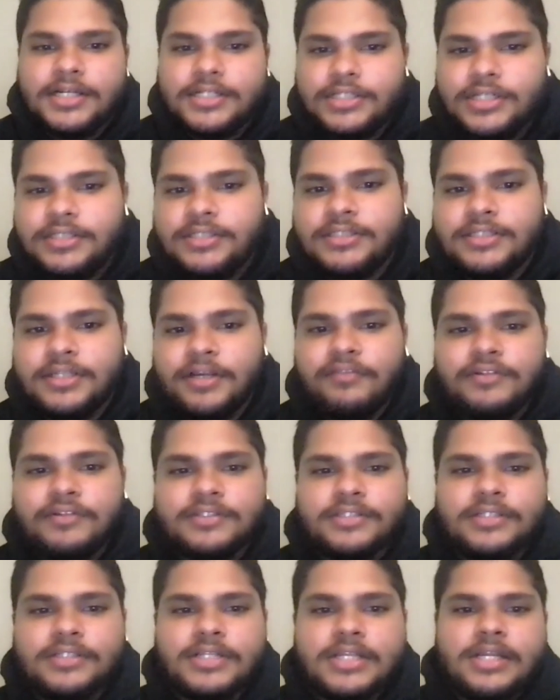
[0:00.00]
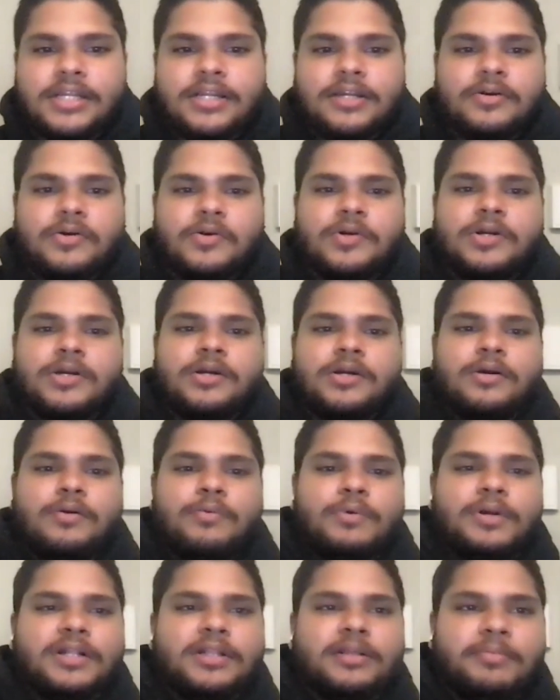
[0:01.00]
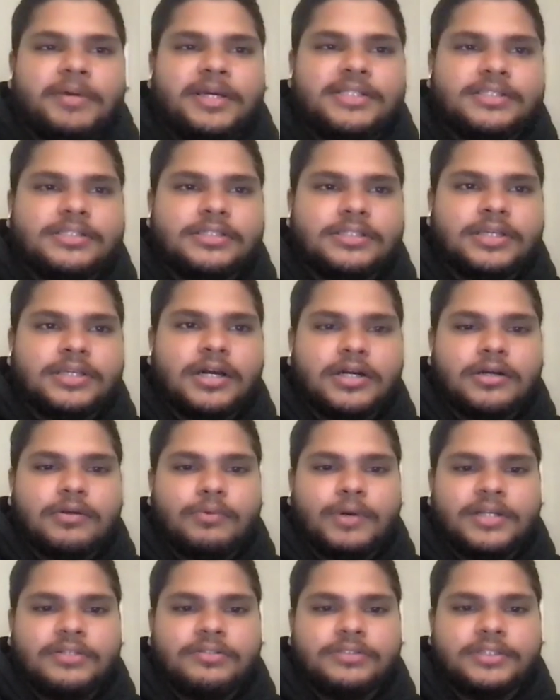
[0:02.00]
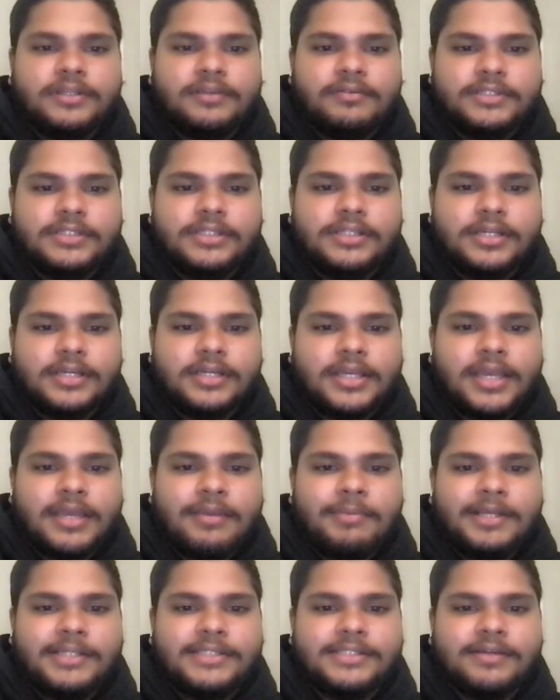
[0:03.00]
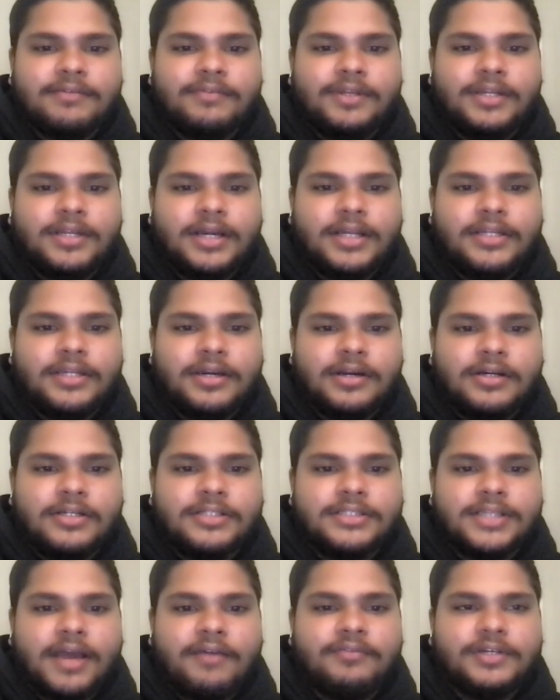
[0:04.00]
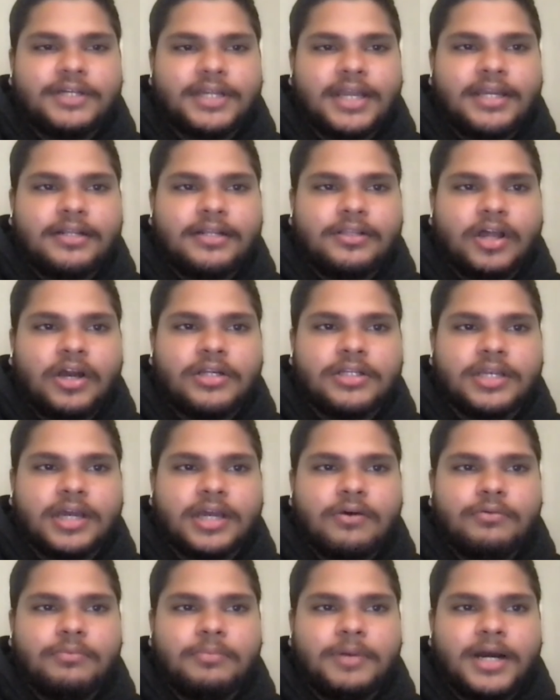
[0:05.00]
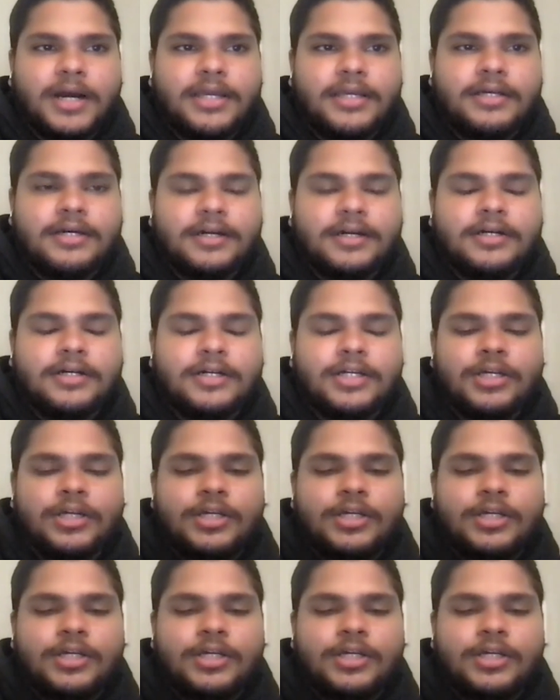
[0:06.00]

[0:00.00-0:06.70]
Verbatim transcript: justin jefferson you know one of the best young wide receivers in the game had 79 yards after getting locked down by uh